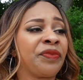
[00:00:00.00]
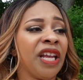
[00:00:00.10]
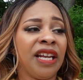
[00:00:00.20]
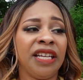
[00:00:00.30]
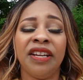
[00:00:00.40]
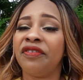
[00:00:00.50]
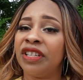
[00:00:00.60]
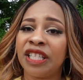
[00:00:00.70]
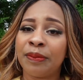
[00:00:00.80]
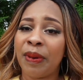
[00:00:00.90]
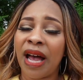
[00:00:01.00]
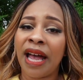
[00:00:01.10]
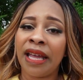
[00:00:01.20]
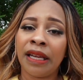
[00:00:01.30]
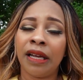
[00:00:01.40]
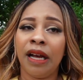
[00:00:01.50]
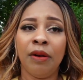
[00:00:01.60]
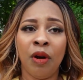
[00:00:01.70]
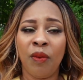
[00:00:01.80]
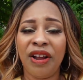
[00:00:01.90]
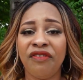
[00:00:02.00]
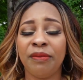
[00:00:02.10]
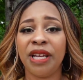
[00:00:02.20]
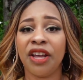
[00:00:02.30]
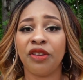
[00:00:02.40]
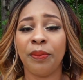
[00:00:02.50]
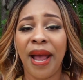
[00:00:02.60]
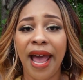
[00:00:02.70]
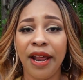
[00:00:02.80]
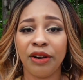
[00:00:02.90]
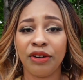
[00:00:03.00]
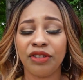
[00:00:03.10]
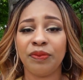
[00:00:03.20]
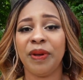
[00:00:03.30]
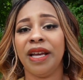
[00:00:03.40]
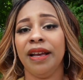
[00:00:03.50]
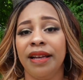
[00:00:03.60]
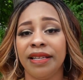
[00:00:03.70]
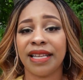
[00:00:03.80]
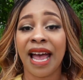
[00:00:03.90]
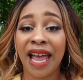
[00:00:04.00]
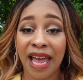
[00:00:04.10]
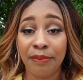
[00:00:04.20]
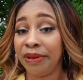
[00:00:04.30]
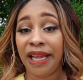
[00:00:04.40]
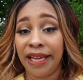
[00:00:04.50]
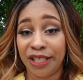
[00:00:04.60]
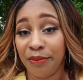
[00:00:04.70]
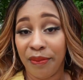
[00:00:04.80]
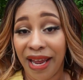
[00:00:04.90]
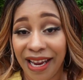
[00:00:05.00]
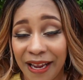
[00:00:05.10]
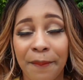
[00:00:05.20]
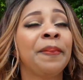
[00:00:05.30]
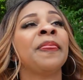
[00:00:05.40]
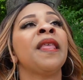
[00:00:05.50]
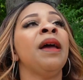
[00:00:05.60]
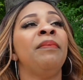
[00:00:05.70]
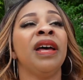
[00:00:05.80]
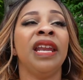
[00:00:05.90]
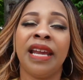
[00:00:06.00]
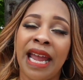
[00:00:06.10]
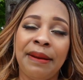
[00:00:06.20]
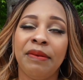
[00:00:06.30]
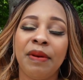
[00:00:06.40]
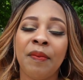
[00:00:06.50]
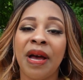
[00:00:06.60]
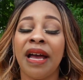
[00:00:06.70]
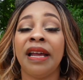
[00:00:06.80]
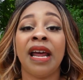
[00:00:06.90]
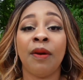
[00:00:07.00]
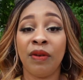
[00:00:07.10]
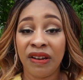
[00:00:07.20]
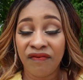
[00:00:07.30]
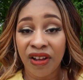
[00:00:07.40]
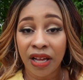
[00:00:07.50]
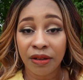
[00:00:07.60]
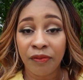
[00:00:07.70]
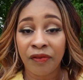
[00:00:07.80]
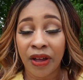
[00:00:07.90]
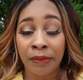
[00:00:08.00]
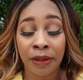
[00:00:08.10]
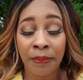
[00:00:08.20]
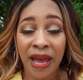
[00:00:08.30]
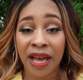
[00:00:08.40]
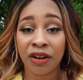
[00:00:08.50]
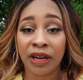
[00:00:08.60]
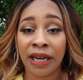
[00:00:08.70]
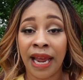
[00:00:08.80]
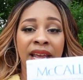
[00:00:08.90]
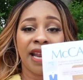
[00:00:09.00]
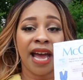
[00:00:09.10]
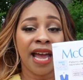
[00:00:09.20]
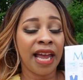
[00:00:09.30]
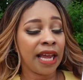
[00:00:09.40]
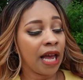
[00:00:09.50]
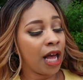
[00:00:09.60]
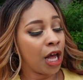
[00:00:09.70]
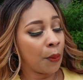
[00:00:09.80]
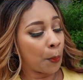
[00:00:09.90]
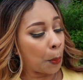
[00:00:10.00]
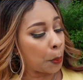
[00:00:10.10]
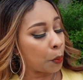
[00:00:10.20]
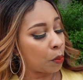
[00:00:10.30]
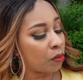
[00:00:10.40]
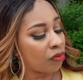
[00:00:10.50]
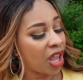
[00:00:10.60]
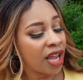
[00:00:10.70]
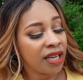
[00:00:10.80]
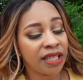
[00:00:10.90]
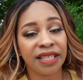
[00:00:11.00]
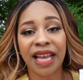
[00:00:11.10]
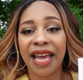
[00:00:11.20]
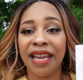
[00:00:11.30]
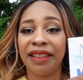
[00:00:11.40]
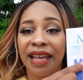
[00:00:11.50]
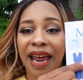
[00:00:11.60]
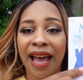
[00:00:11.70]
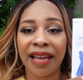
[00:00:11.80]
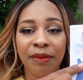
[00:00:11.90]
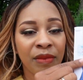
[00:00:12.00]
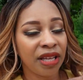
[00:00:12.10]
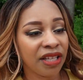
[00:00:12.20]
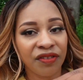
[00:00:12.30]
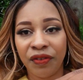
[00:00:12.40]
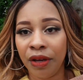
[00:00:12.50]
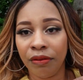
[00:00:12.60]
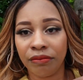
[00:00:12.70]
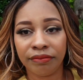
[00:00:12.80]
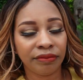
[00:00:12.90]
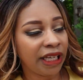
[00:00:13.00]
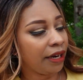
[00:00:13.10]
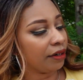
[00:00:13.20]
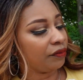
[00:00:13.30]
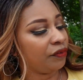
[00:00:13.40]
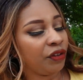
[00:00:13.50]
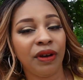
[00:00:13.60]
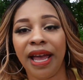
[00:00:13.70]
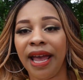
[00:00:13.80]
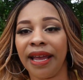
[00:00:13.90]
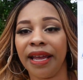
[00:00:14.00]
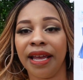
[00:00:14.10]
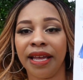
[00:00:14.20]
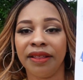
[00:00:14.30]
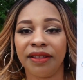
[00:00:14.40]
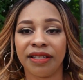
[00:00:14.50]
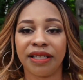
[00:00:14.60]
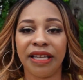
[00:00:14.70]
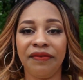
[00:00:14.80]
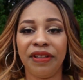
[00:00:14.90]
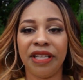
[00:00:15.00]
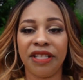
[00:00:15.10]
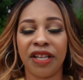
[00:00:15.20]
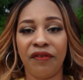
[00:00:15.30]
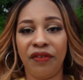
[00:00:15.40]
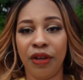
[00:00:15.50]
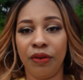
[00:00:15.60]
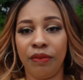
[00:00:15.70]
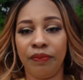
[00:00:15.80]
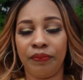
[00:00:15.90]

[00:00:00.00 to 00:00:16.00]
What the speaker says: in a different spot away from the other patterns, because I had planned to make it. But it came to my mind, I went and found the pattern, and I decided that I could make this view here, View A, the sleeveless view.